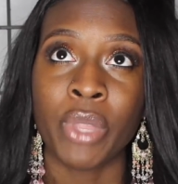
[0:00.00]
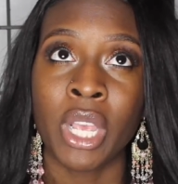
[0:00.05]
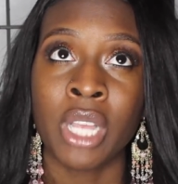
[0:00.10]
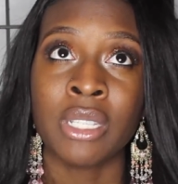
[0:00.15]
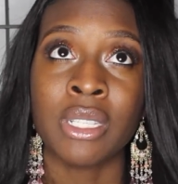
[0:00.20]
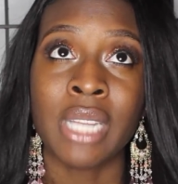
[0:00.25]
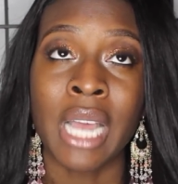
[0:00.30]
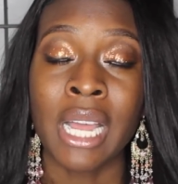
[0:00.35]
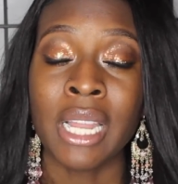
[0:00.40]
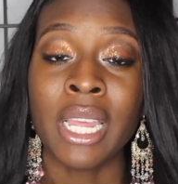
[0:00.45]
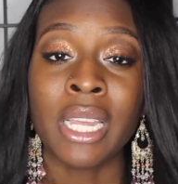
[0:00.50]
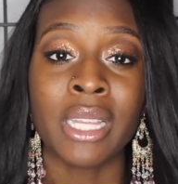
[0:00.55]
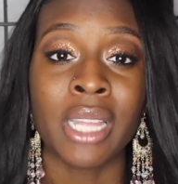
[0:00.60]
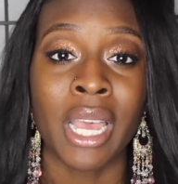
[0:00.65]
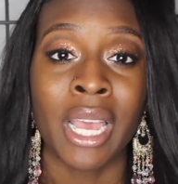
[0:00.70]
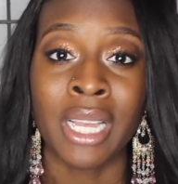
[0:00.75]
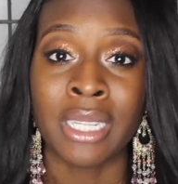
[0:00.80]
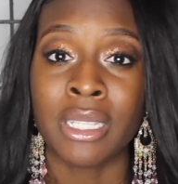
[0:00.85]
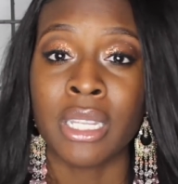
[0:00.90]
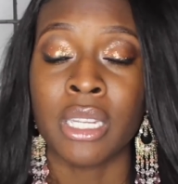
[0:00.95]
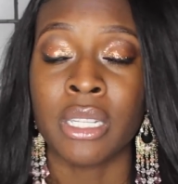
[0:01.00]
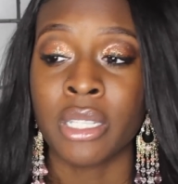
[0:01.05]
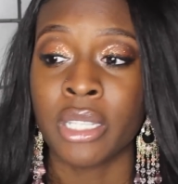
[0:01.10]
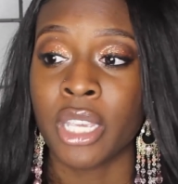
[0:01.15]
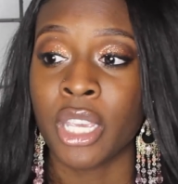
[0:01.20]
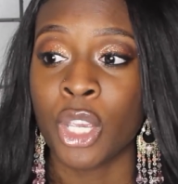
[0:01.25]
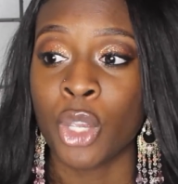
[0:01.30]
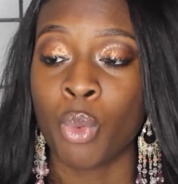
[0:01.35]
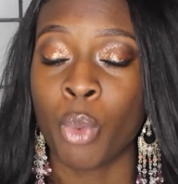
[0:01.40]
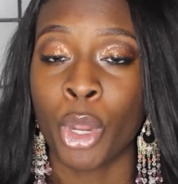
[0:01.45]
it's not like the
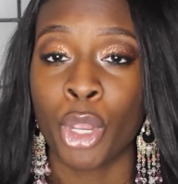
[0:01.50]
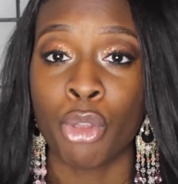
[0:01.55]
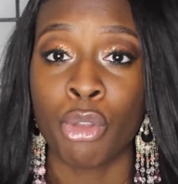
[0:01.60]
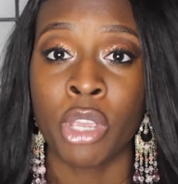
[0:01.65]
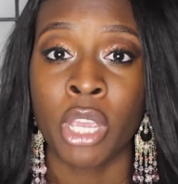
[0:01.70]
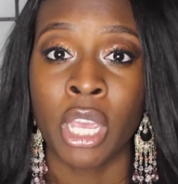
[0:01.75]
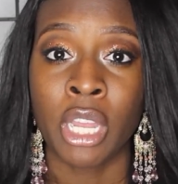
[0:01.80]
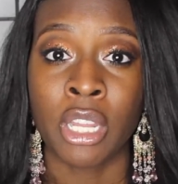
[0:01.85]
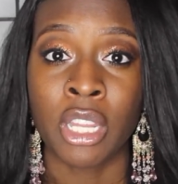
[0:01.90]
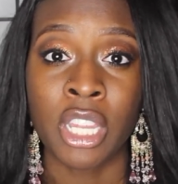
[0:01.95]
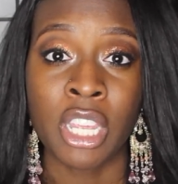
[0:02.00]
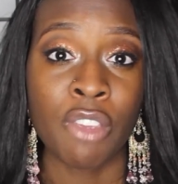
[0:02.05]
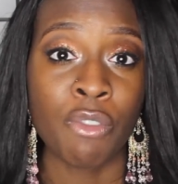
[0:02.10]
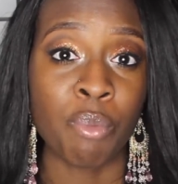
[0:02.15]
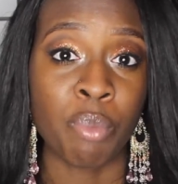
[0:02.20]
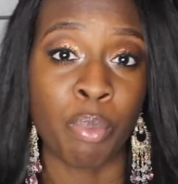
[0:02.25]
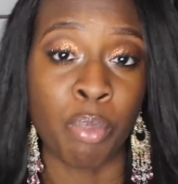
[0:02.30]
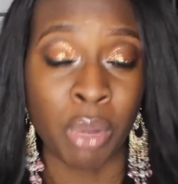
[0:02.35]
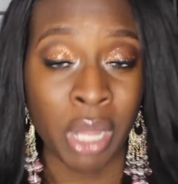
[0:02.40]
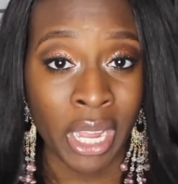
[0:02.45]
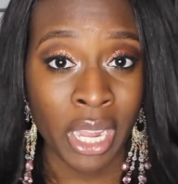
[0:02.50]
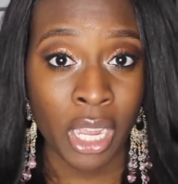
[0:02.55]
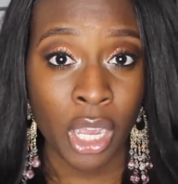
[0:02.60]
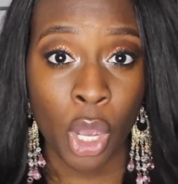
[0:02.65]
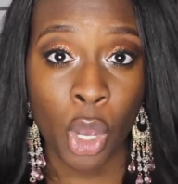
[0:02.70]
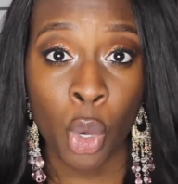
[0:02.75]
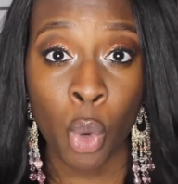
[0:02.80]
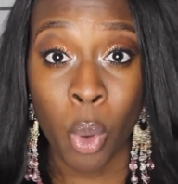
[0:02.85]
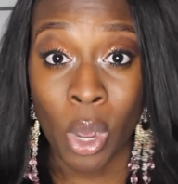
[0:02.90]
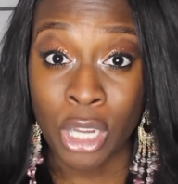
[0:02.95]
SAT where you can leave
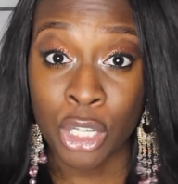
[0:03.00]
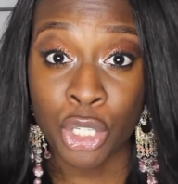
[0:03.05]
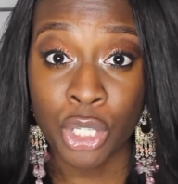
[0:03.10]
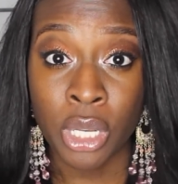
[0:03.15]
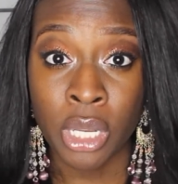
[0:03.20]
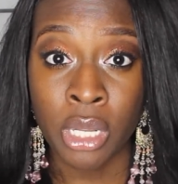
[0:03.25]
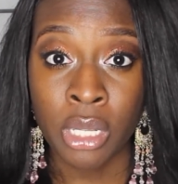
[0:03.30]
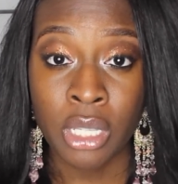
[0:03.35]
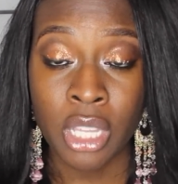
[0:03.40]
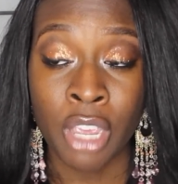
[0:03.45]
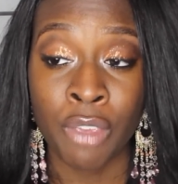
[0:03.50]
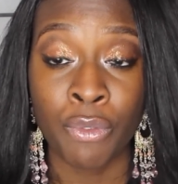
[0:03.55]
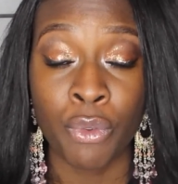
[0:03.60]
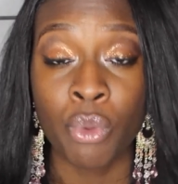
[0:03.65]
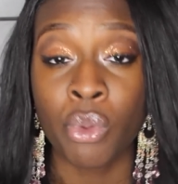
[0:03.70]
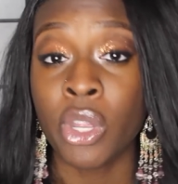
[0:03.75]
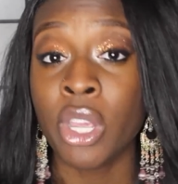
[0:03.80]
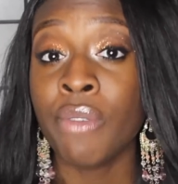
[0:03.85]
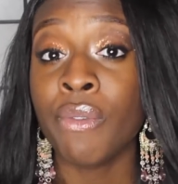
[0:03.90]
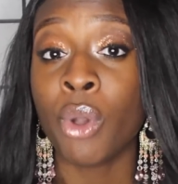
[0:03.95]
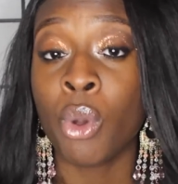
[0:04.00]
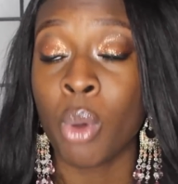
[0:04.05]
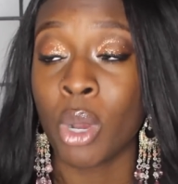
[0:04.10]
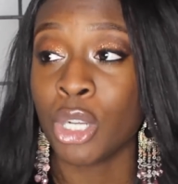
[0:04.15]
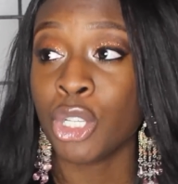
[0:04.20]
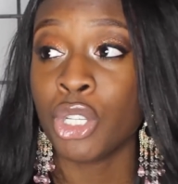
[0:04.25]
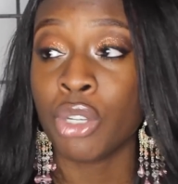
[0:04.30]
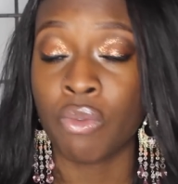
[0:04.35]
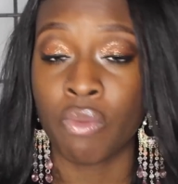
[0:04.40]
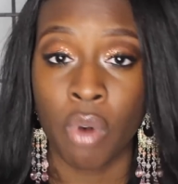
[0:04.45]
blank questions. If you leave a
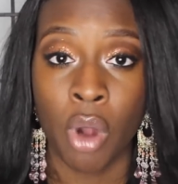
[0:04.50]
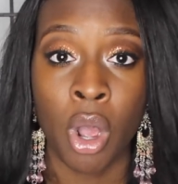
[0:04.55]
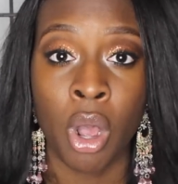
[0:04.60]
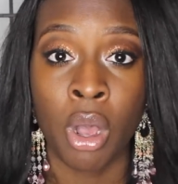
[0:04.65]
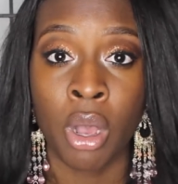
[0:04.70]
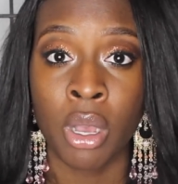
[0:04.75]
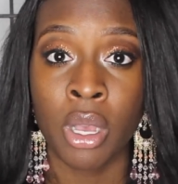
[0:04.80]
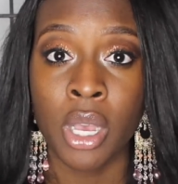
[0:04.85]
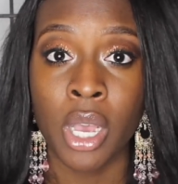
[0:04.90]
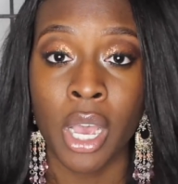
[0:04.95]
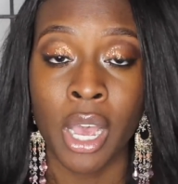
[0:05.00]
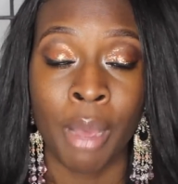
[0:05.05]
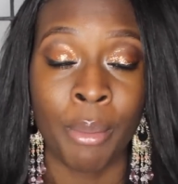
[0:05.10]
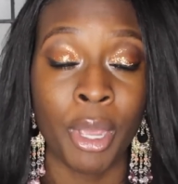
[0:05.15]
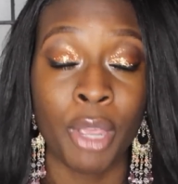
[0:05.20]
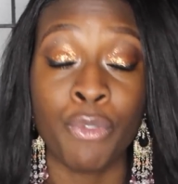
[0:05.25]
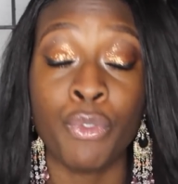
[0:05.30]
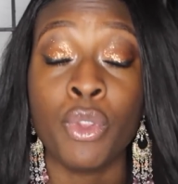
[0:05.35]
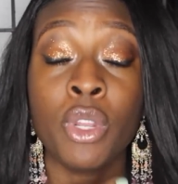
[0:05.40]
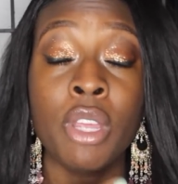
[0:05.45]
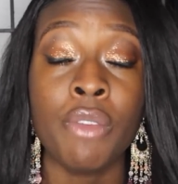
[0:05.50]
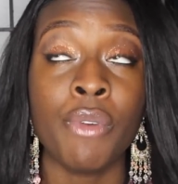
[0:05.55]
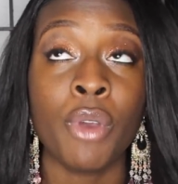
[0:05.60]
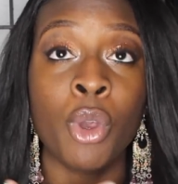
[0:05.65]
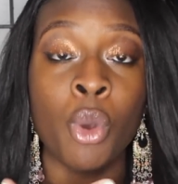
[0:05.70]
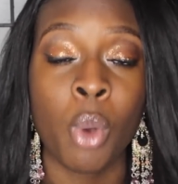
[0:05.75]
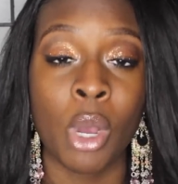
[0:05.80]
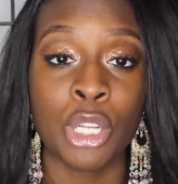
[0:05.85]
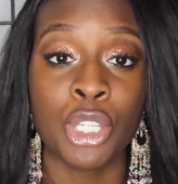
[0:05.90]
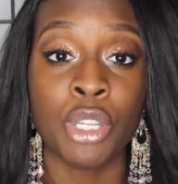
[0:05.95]
question wrong, I mean, if you leave a
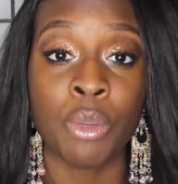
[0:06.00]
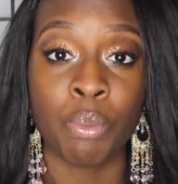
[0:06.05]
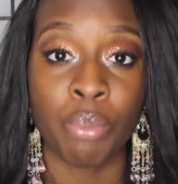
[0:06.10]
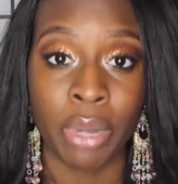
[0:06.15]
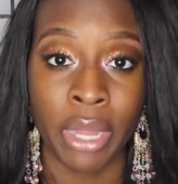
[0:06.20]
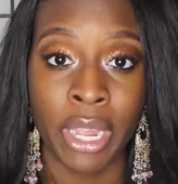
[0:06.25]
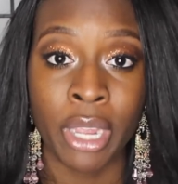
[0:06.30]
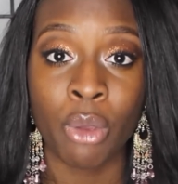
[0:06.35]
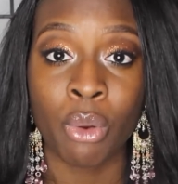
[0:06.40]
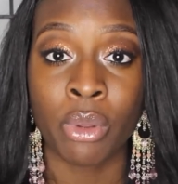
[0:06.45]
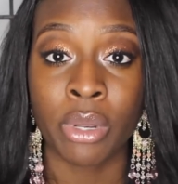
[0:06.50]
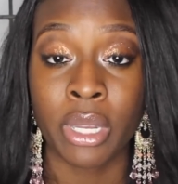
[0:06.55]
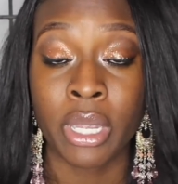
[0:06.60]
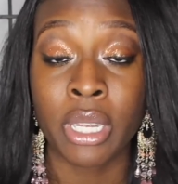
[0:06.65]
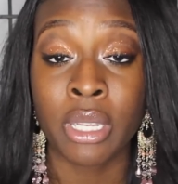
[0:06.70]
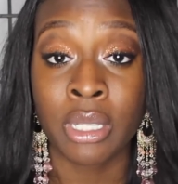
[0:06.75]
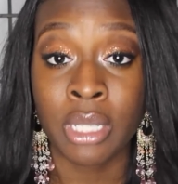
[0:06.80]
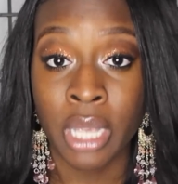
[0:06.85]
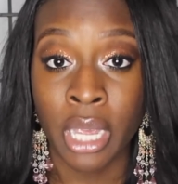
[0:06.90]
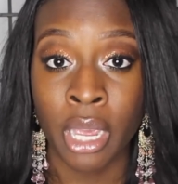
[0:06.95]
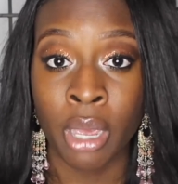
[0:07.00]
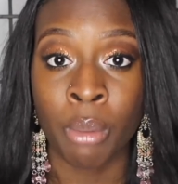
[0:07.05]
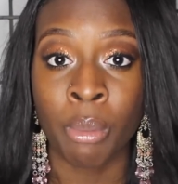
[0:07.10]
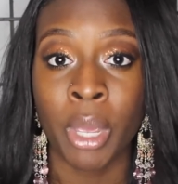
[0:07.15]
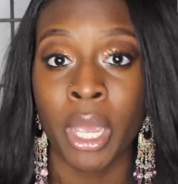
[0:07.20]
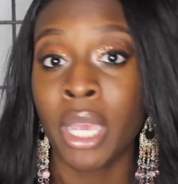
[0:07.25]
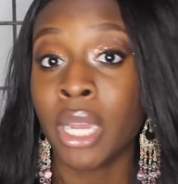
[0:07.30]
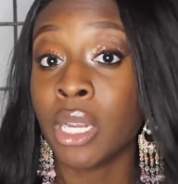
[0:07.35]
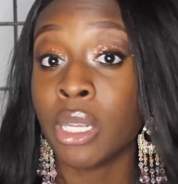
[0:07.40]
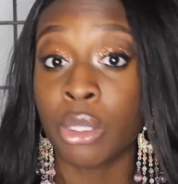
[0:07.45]
question blank on the
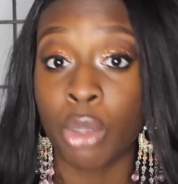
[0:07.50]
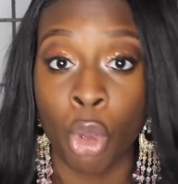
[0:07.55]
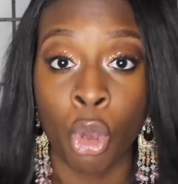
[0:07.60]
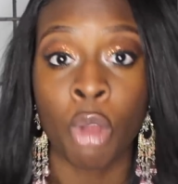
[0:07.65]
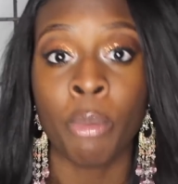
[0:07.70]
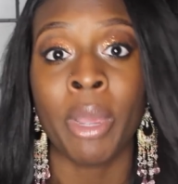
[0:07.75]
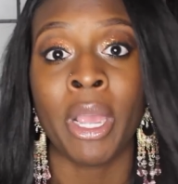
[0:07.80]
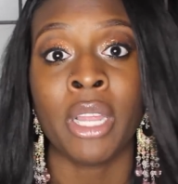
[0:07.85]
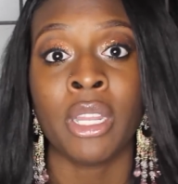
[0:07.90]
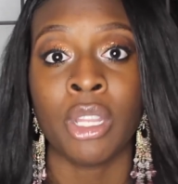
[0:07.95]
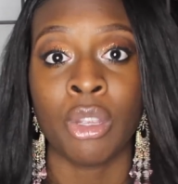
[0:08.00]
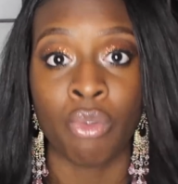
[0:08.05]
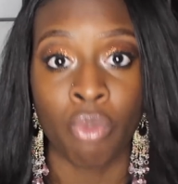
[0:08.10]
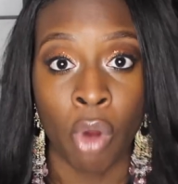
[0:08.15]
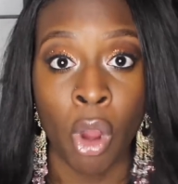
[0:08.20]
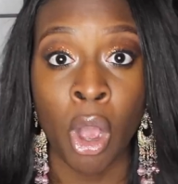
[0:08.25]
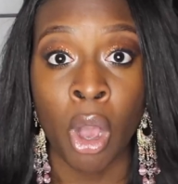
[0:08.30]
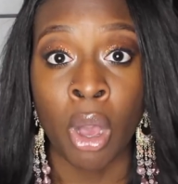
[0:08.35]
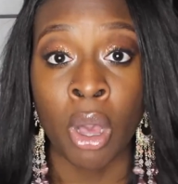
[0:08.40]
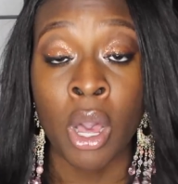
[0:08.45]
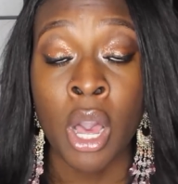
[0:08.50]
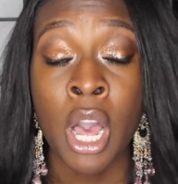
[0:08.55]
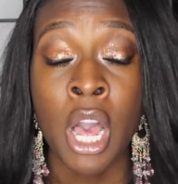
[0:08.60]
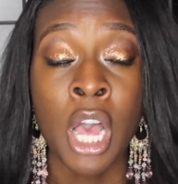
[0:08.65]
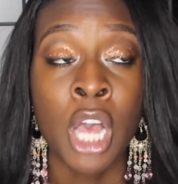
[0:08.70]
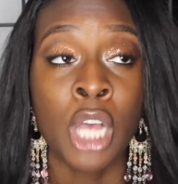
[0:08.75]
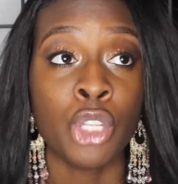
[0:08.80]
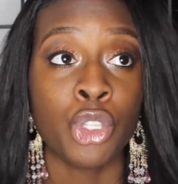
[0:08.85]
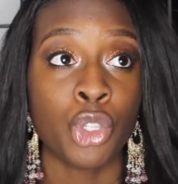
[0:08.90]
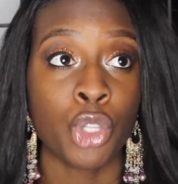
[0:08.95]
exam, it is automatically wrong.
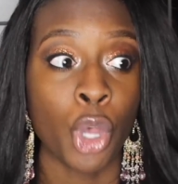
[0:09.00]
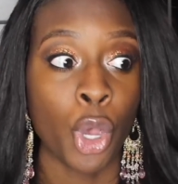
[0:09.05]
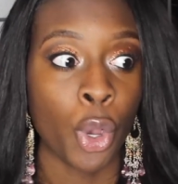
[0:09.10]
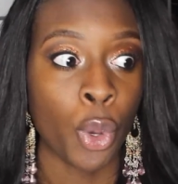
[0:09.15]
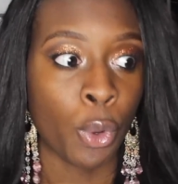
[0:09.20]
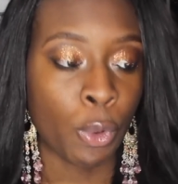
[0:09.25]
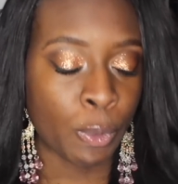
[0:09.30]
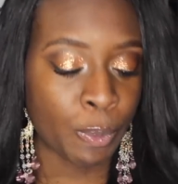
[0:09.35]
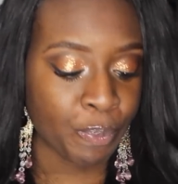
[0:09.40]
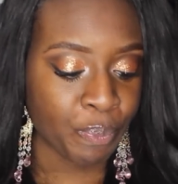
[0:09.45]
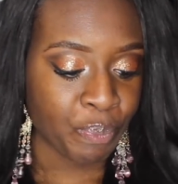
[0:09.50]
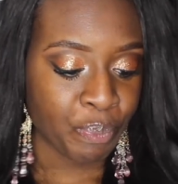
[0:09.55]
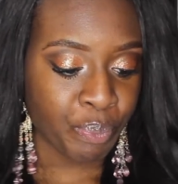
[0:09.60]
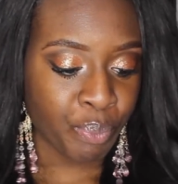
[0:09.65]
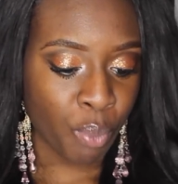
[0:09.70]
So